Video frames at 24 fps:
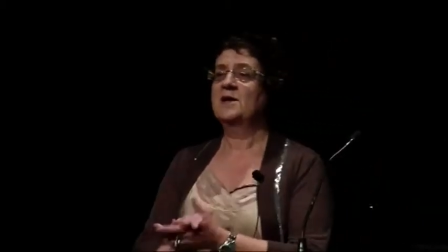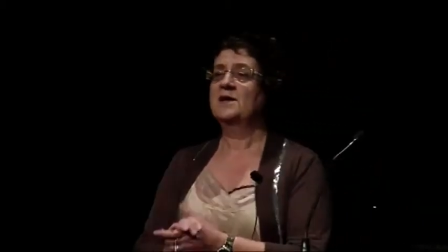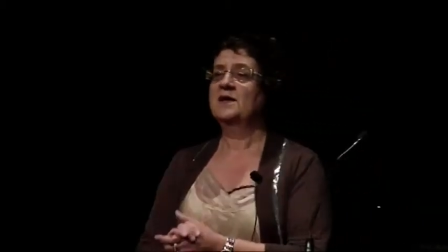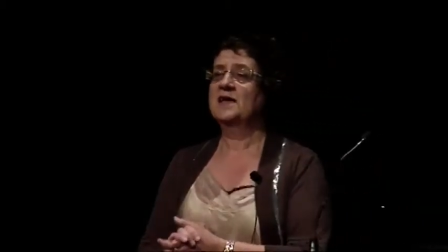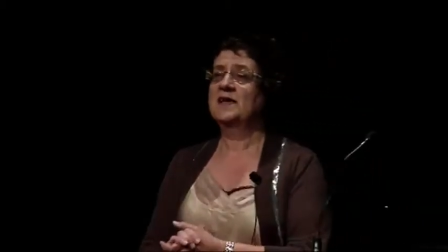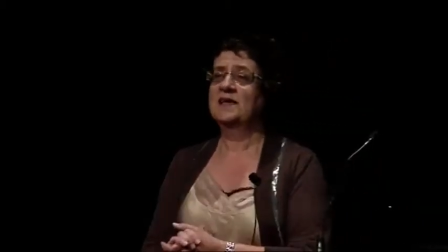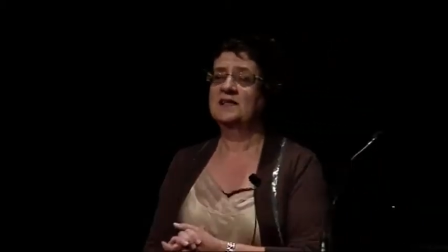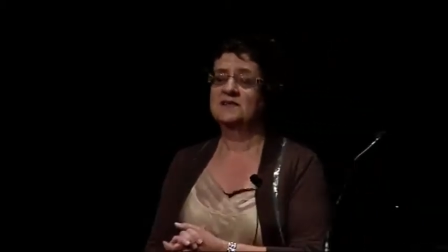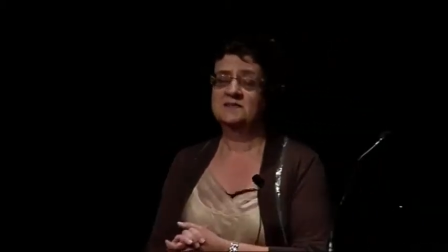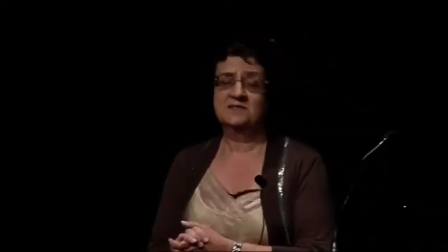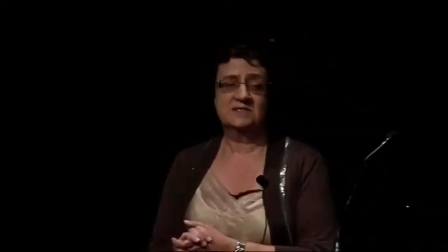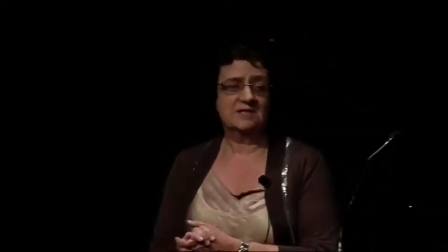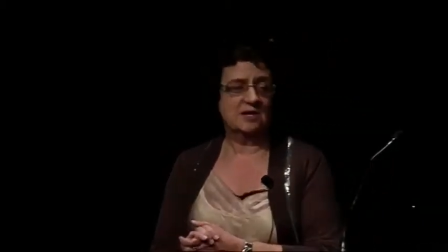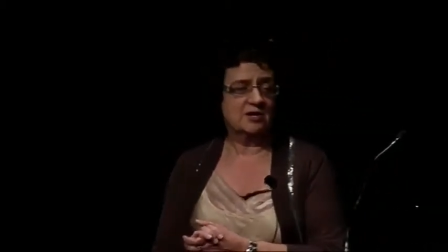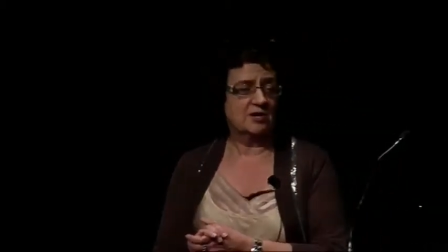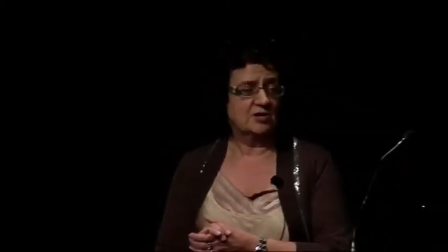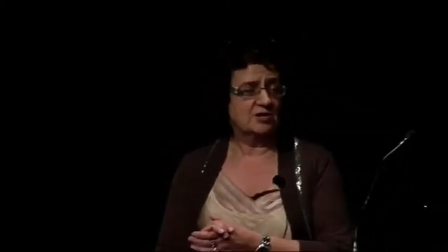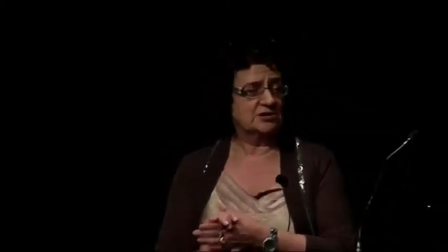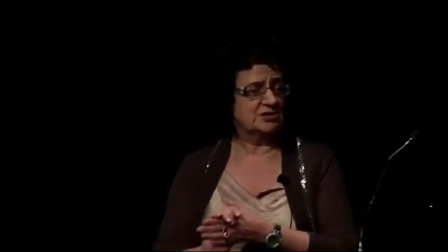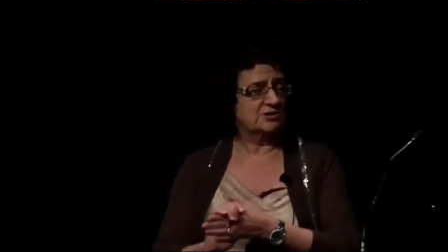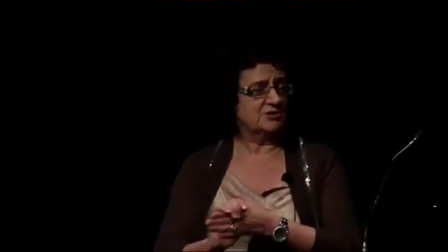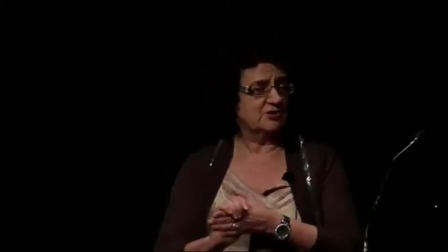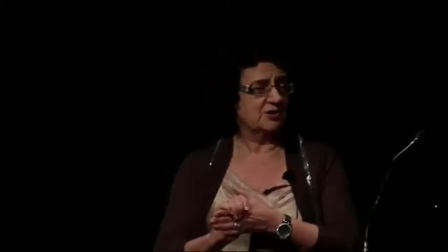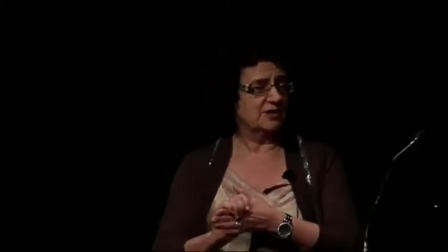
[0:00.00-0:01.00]
And so
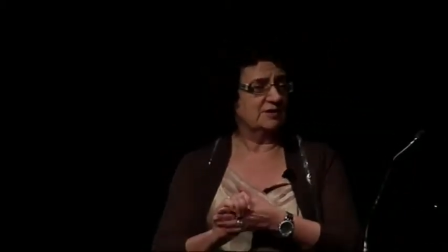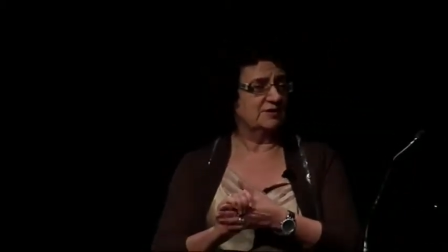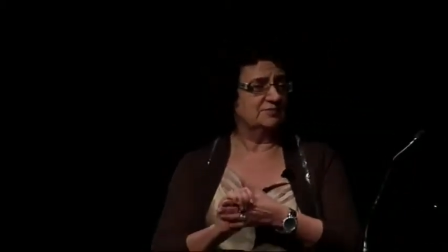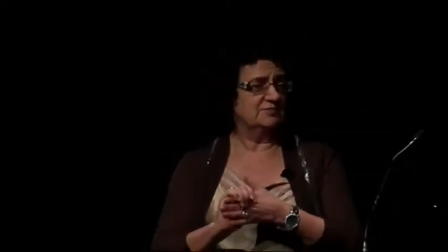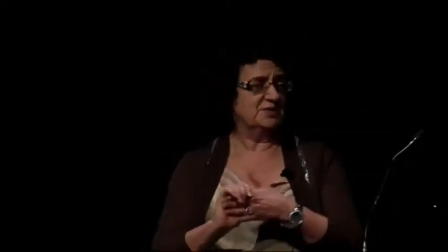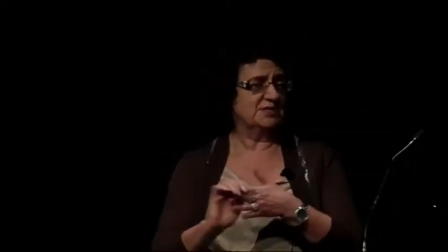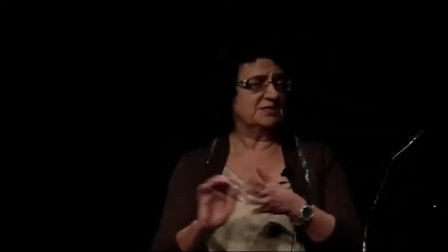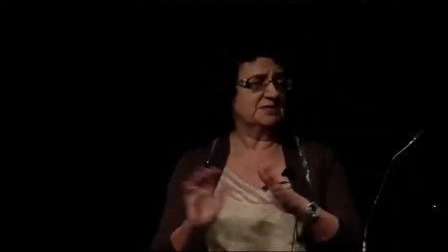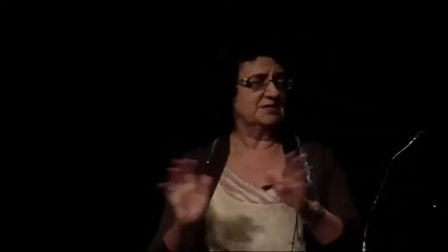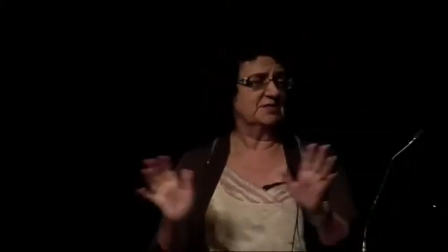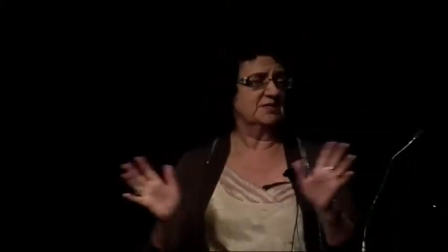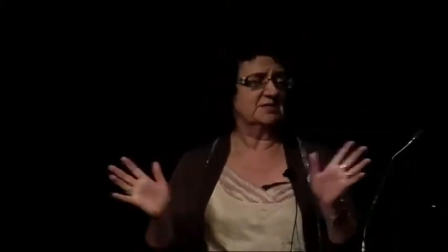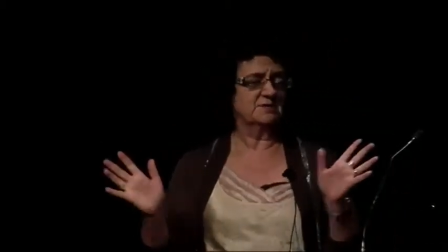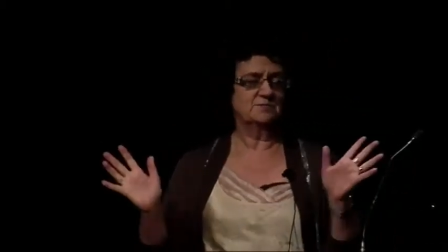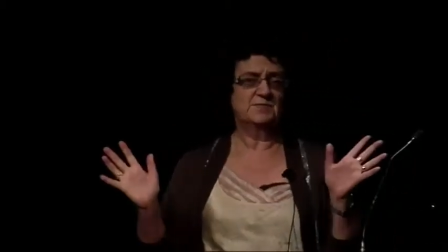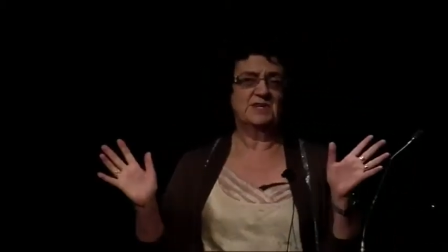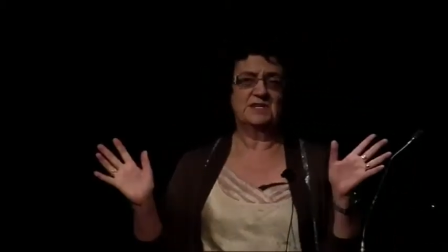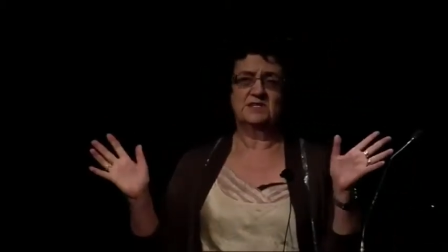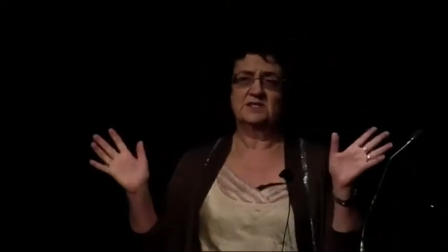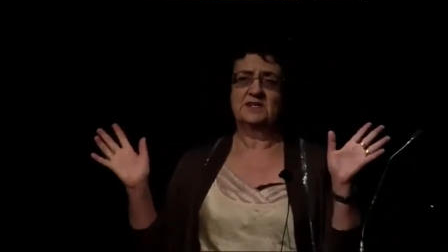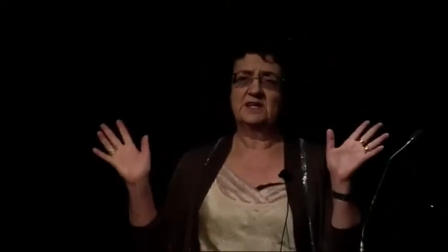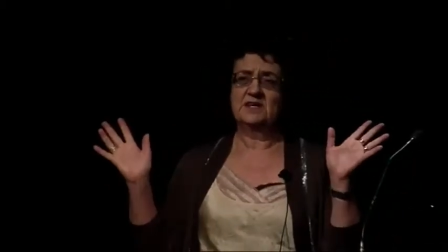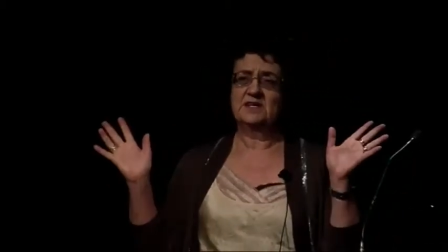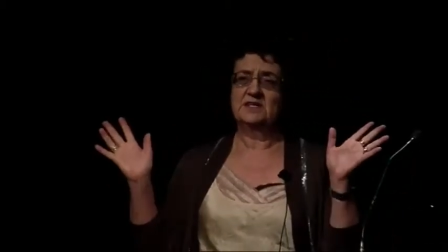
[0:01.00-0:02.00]
business
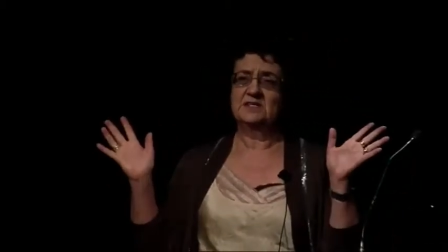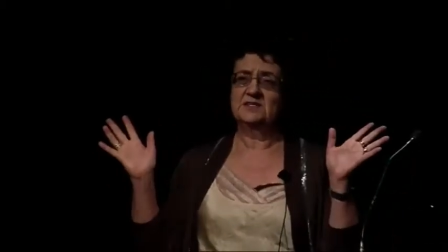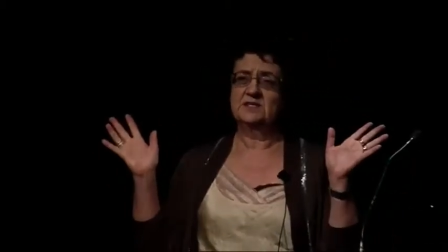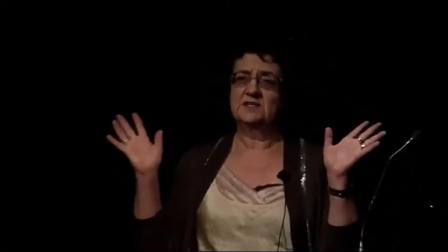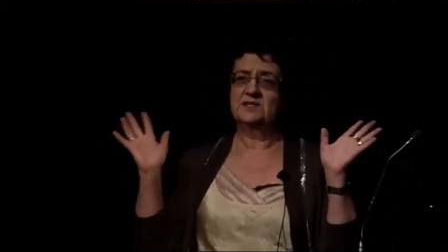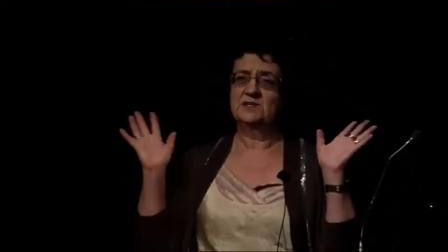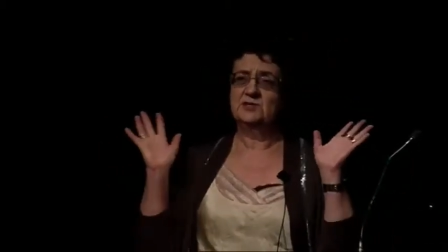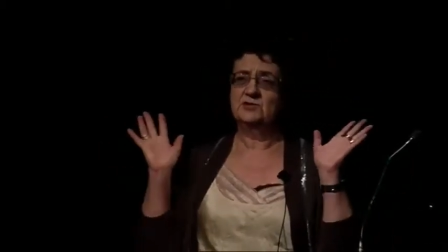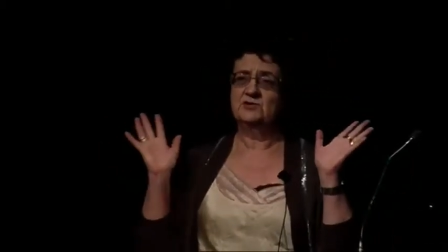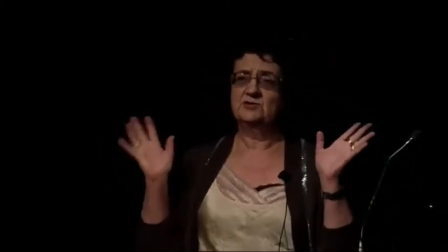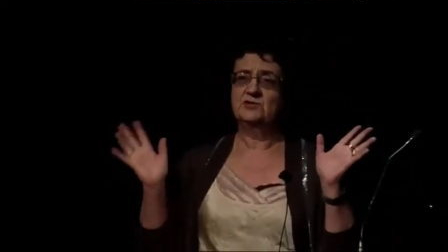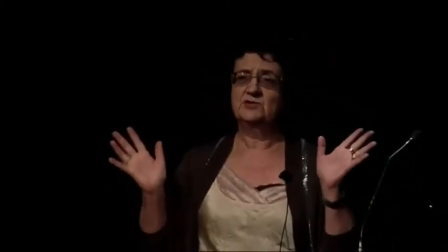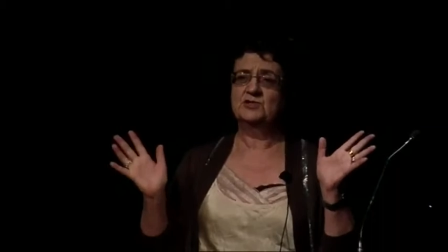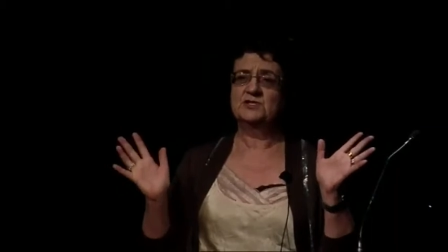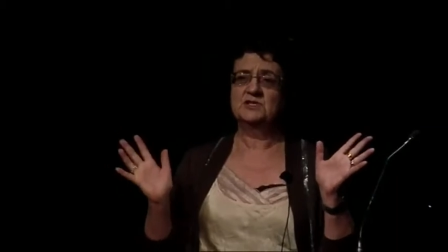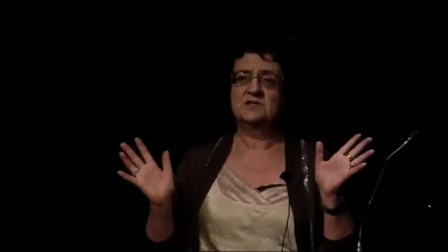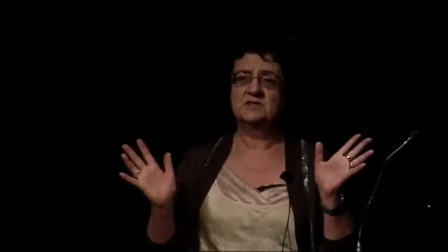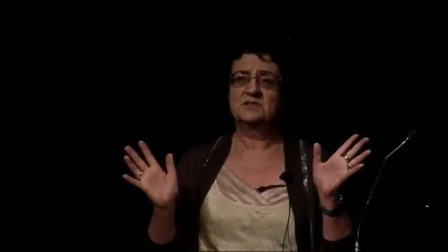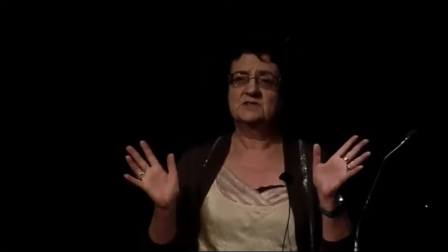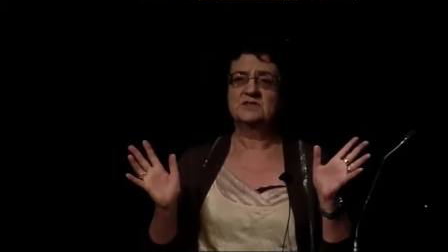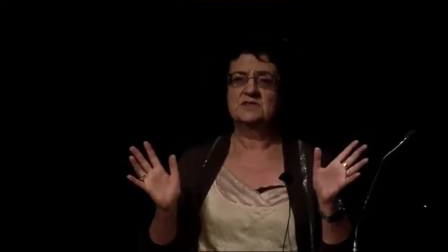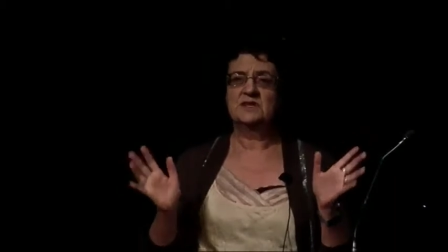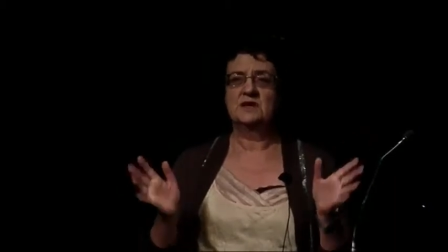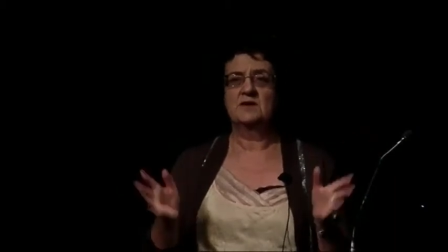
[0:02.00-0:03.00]
metadata
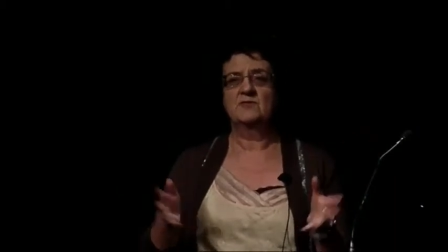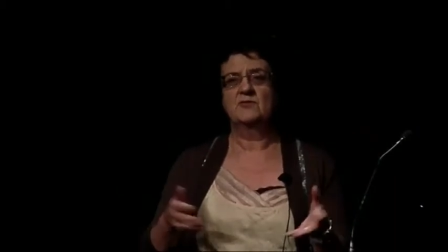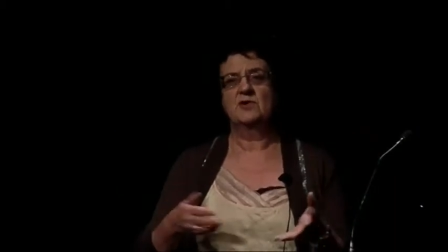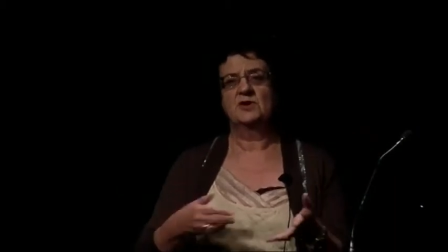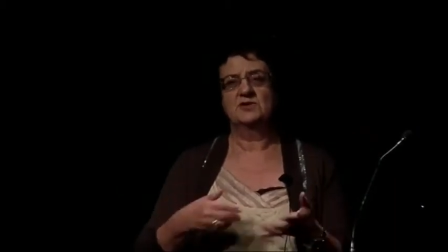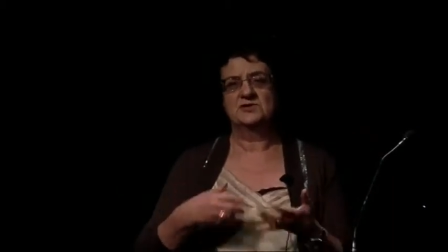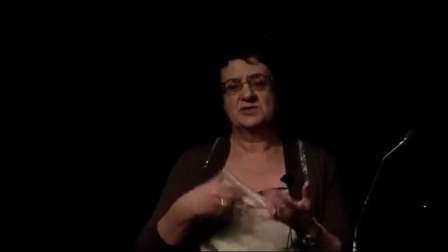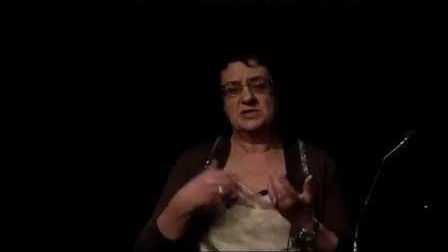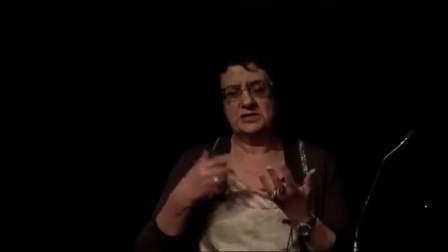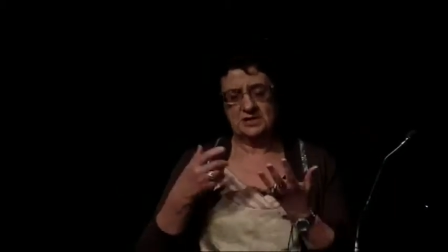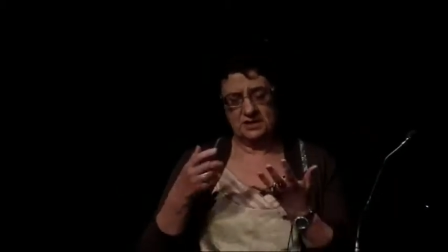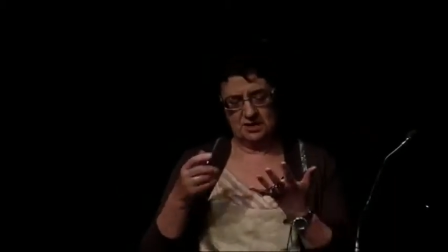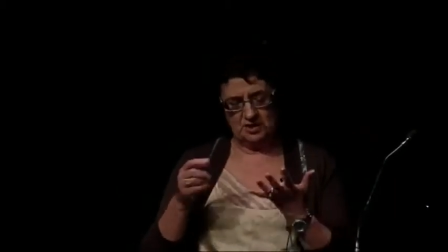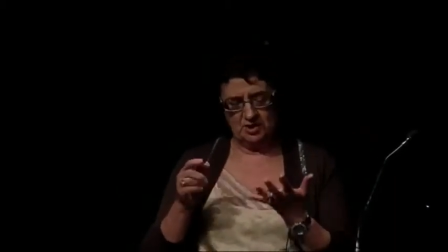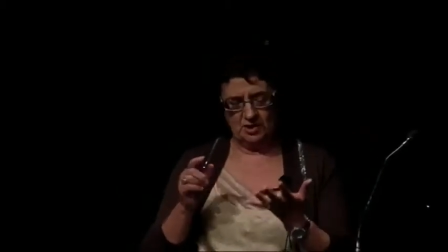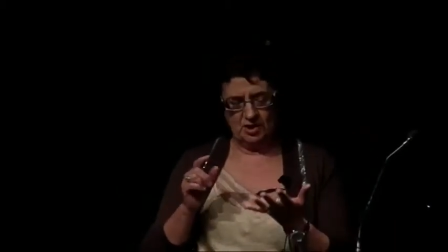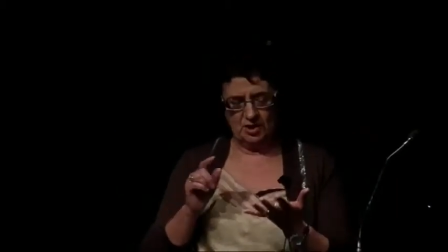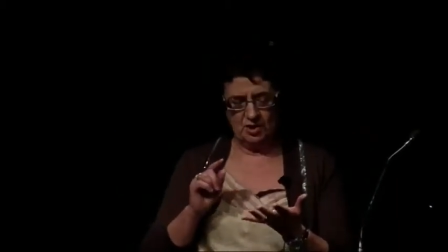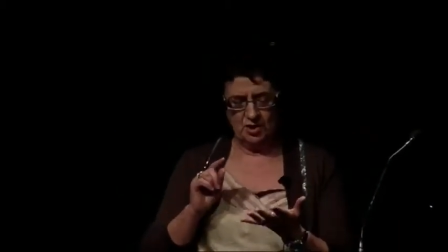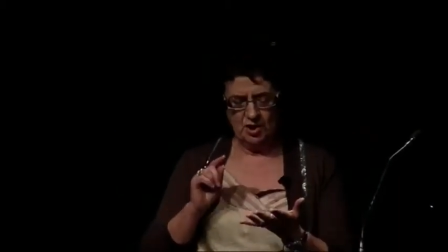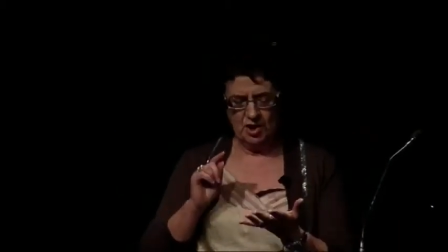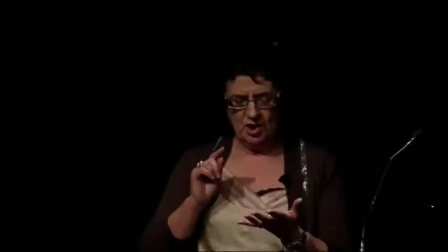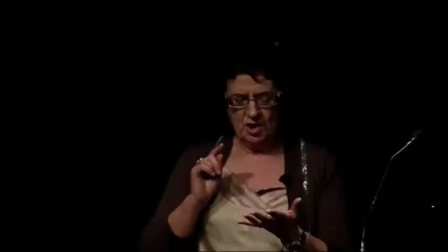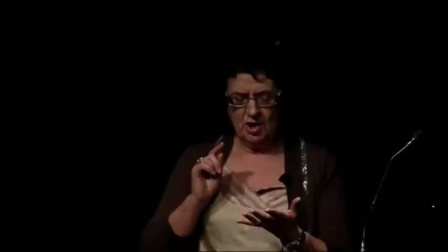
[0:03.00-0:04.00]
users, they're wanting, you
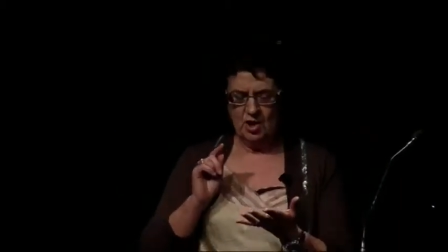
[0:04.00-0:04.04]
know,